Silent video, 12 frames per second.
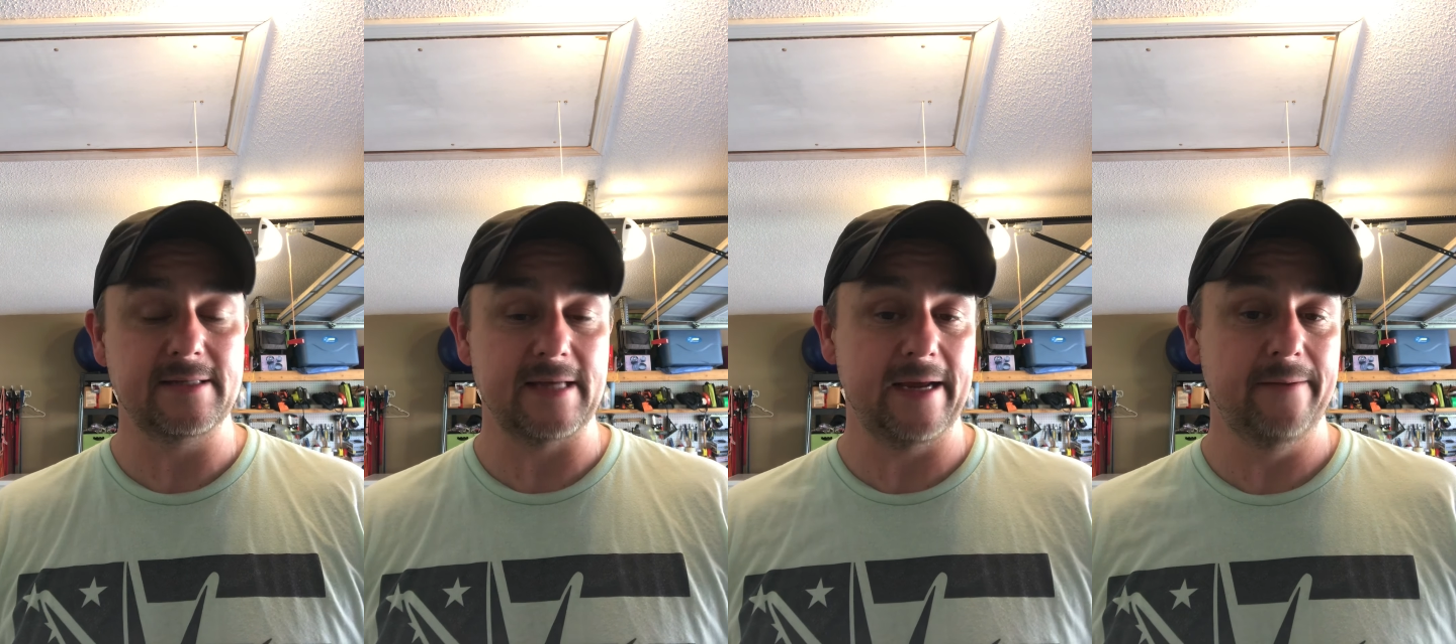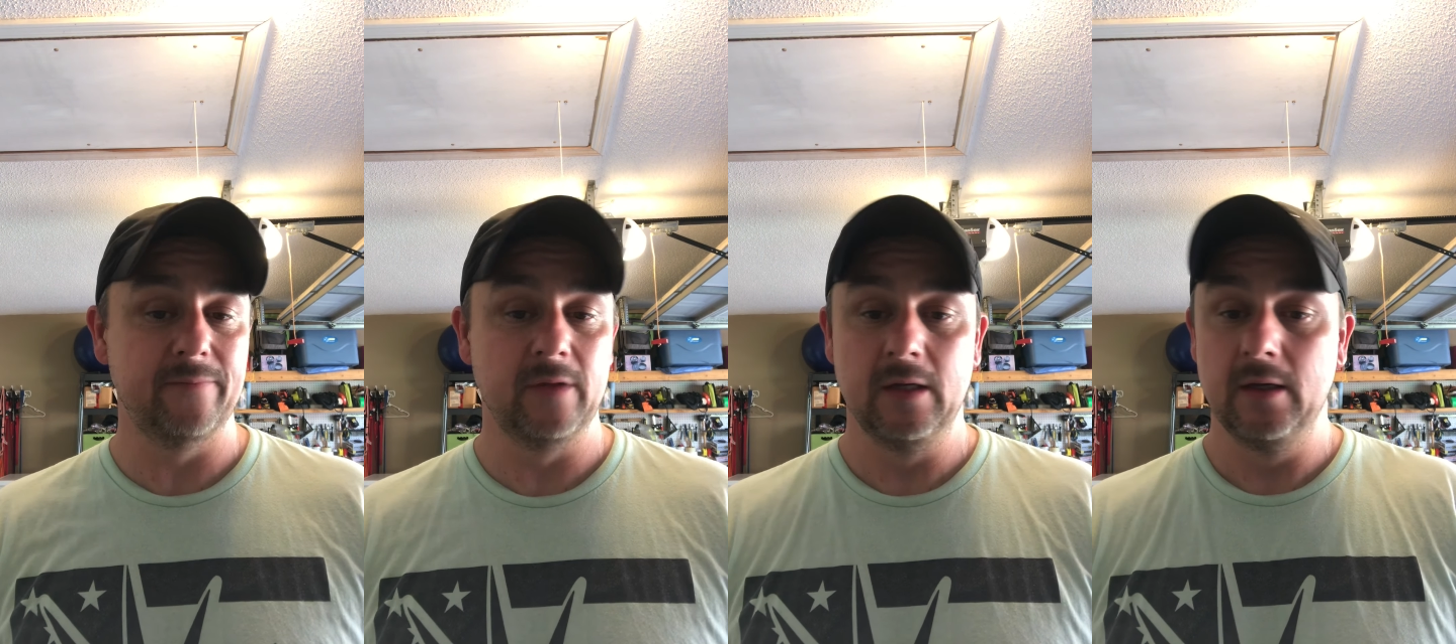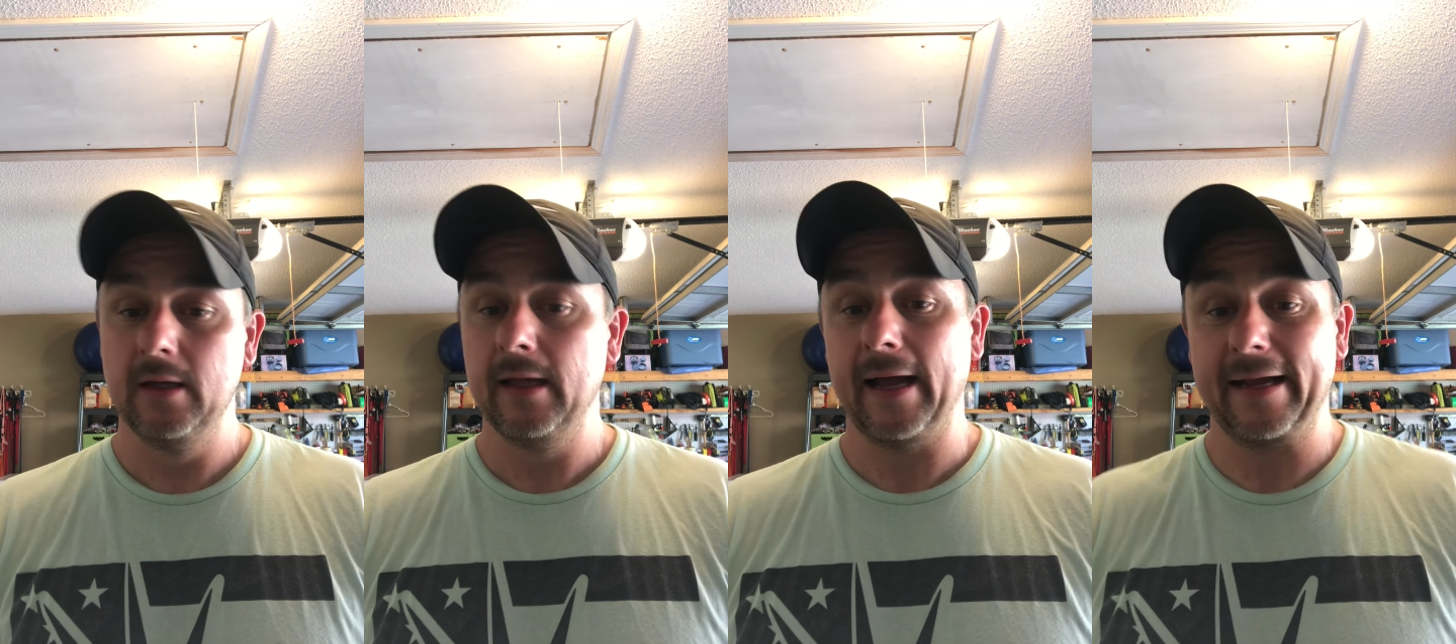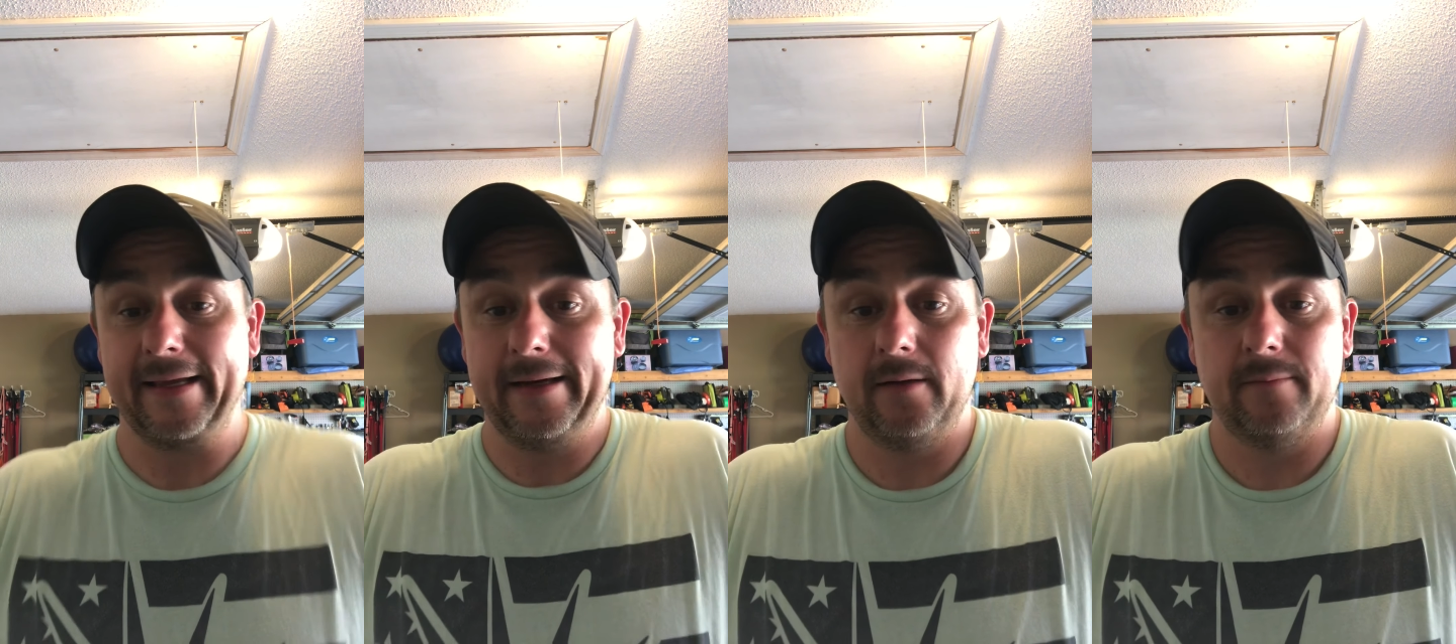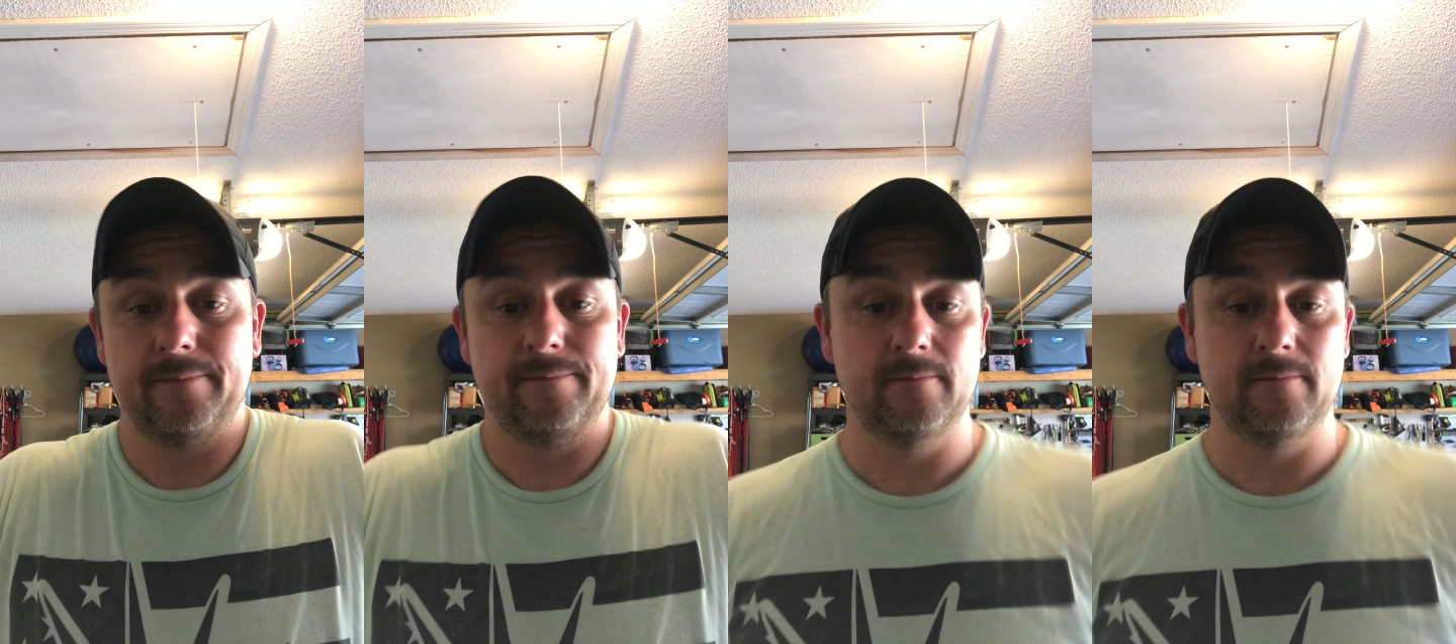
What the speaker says: say, I get it.